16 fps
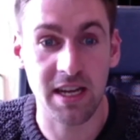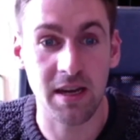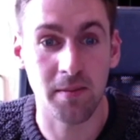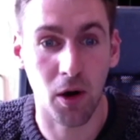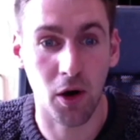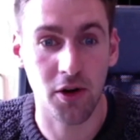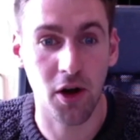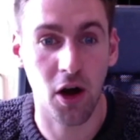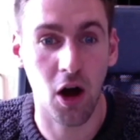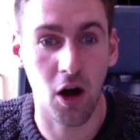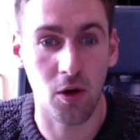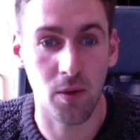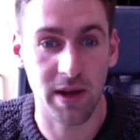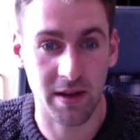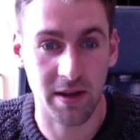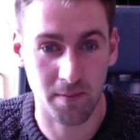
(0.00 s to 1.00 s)
about how
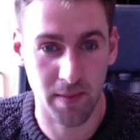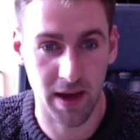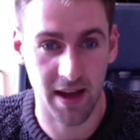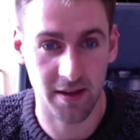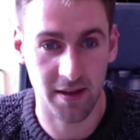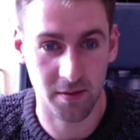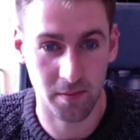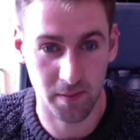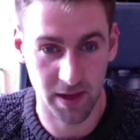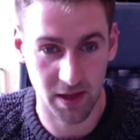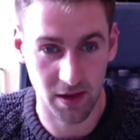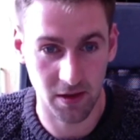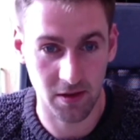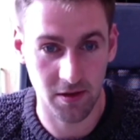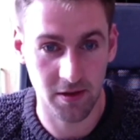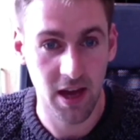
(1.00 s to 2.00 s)
we can best
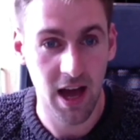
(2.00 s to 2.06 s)
build